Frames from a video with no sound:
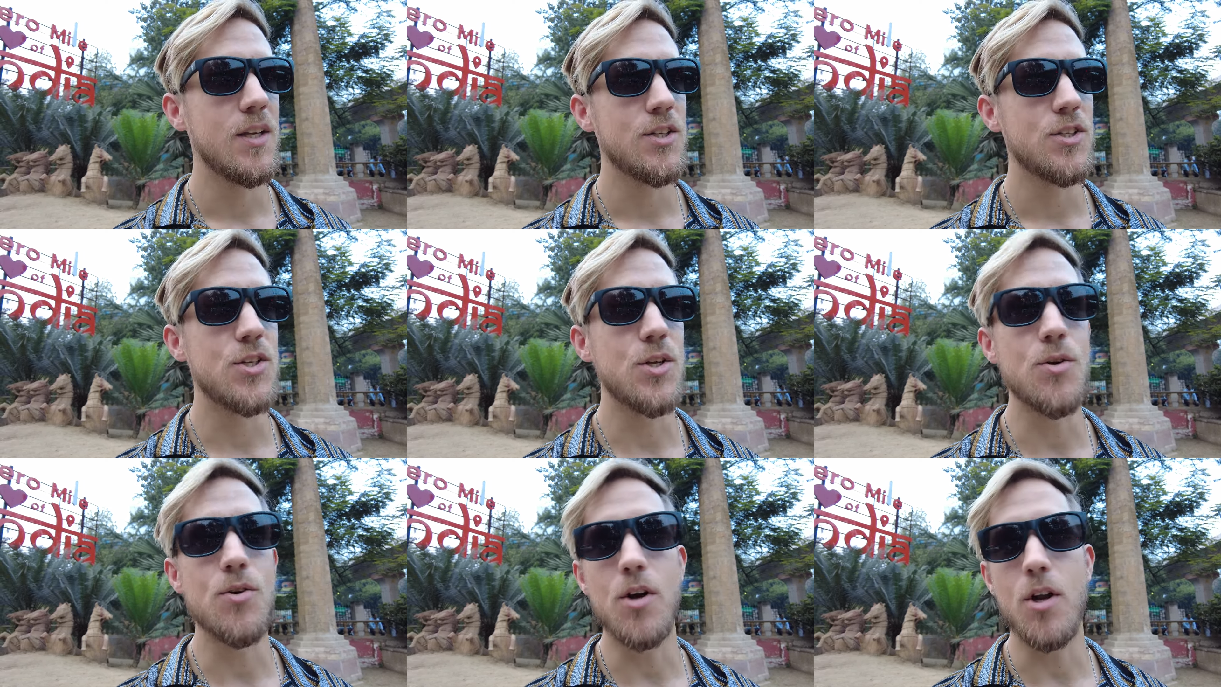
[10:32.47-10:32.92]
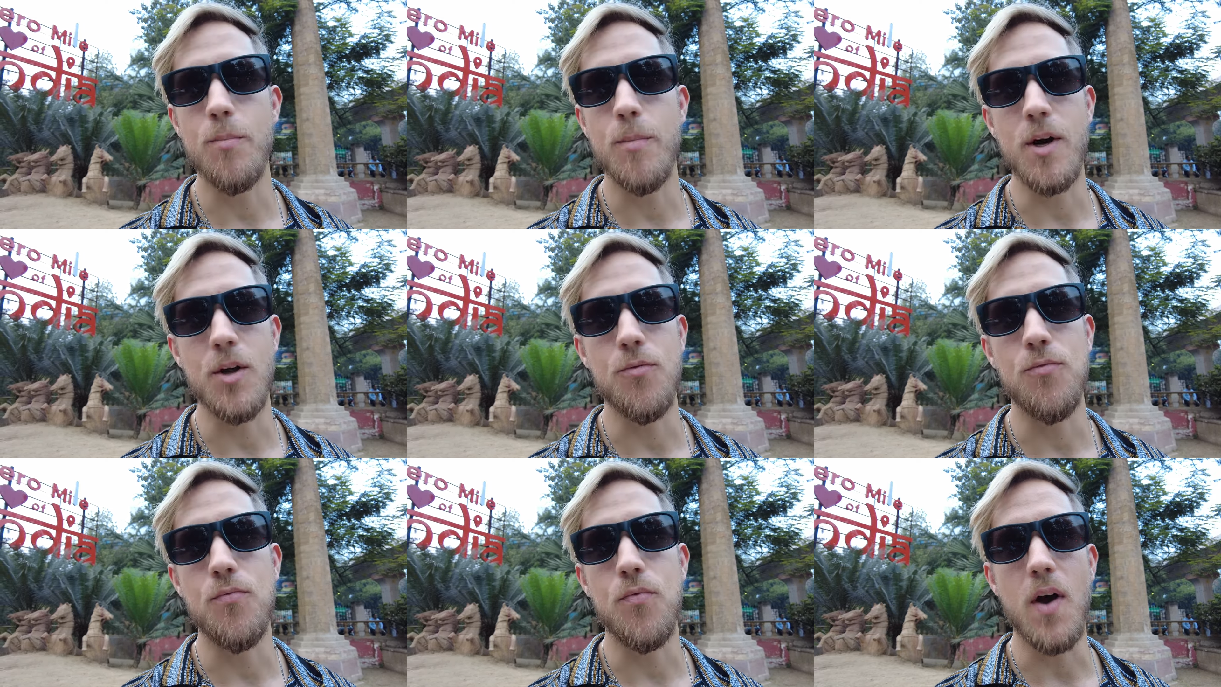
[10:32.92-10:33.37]
Still got
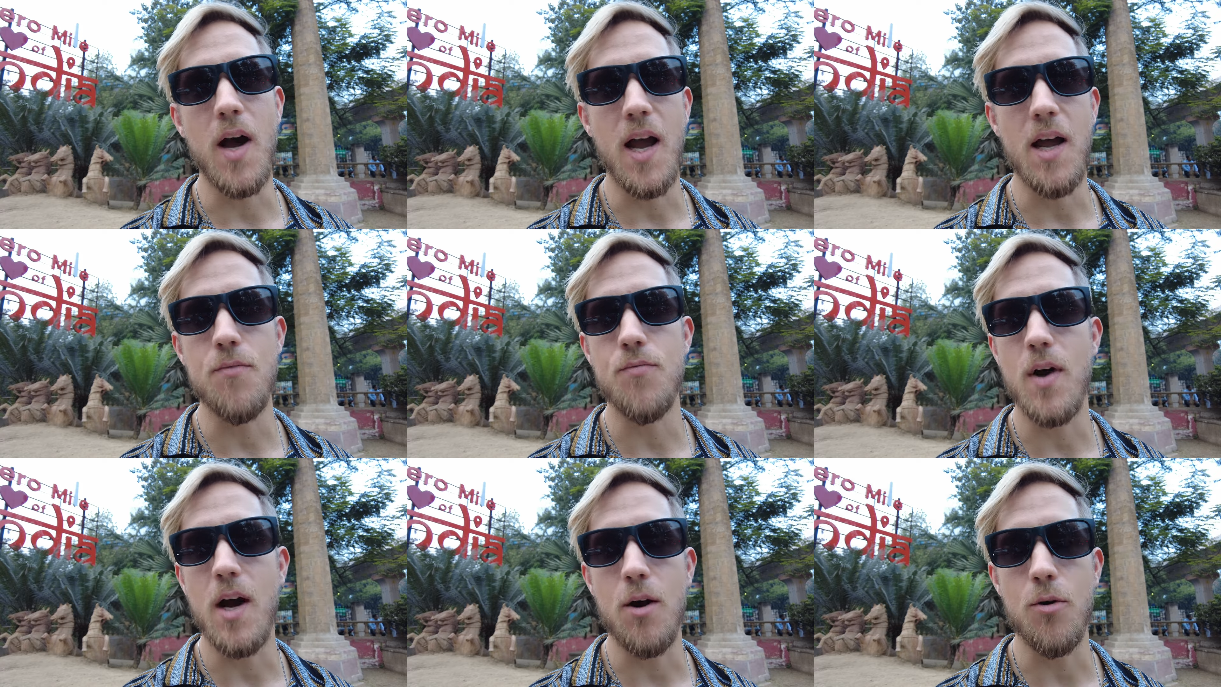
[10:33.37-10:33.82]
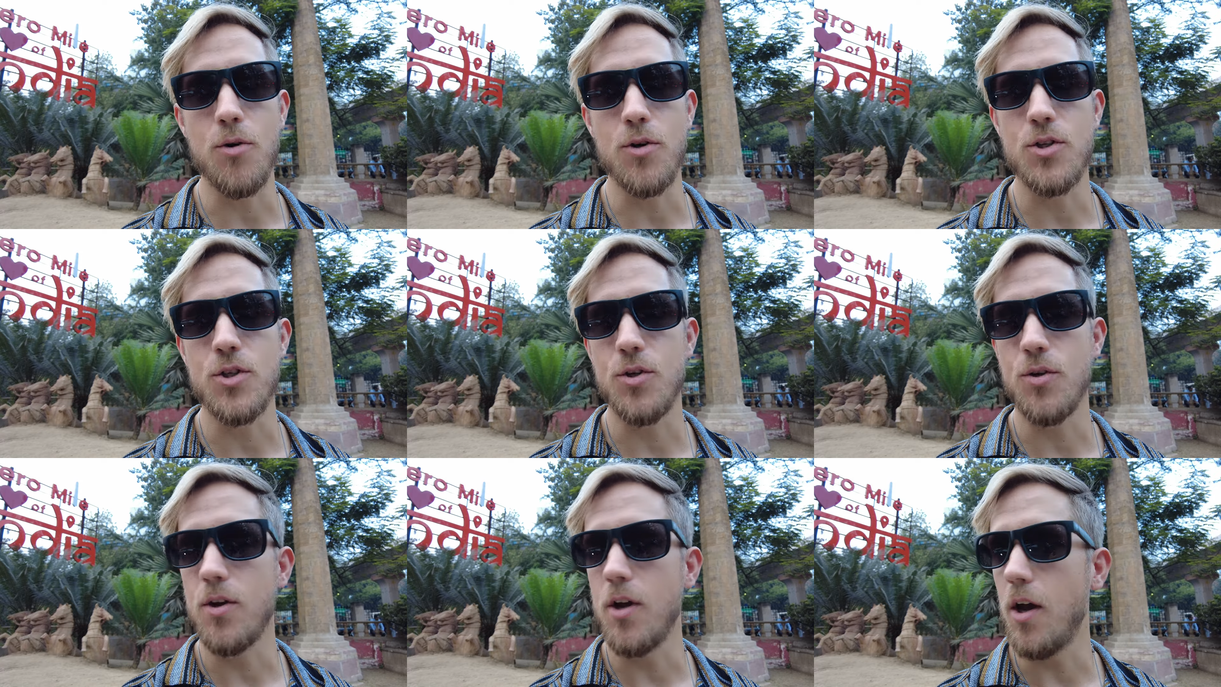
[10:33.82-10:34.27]
about 5
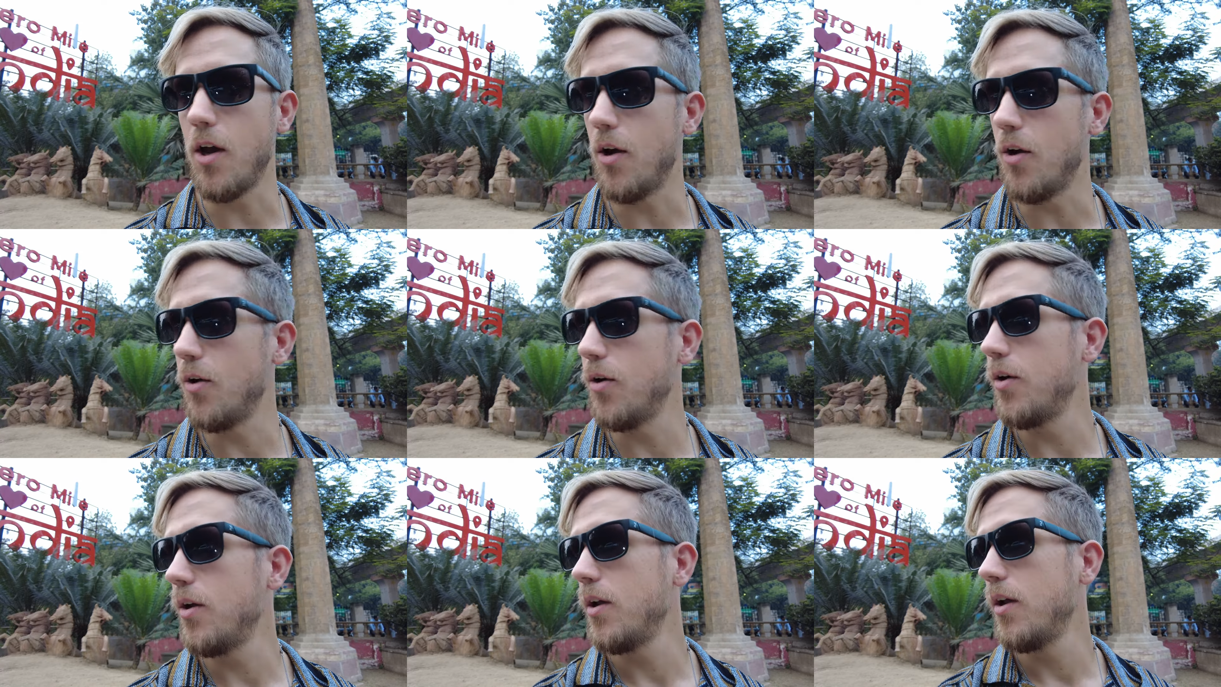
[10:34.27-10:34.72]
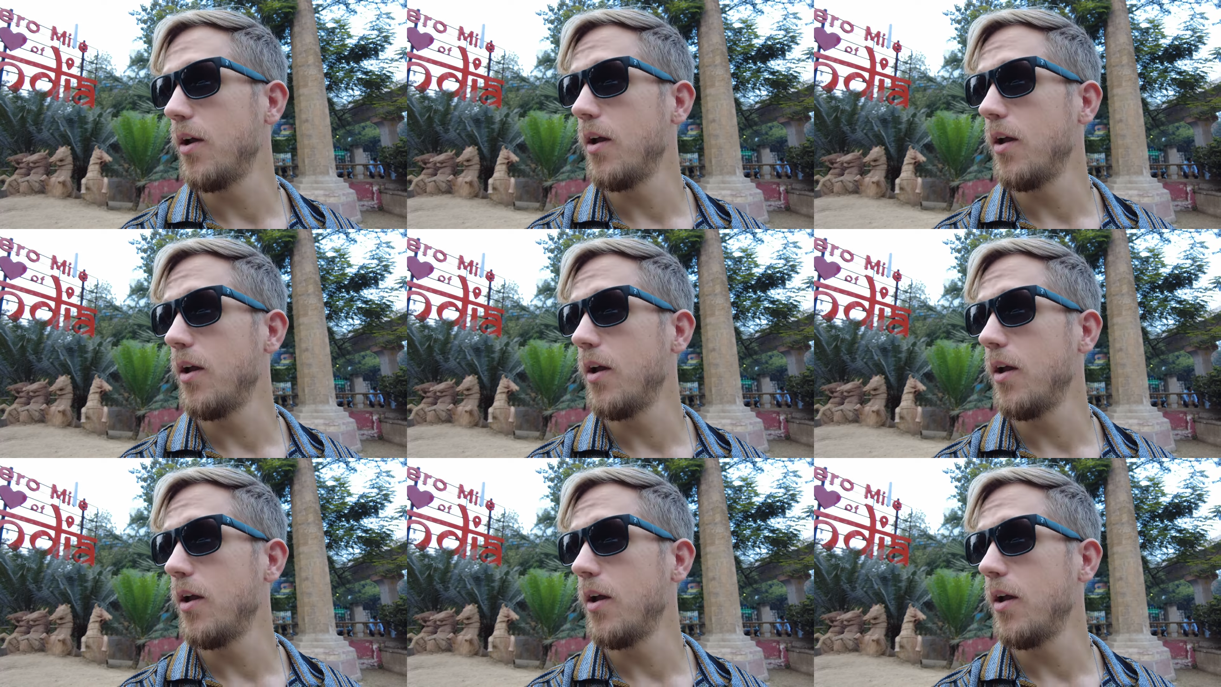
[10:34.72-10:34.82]
hours to go,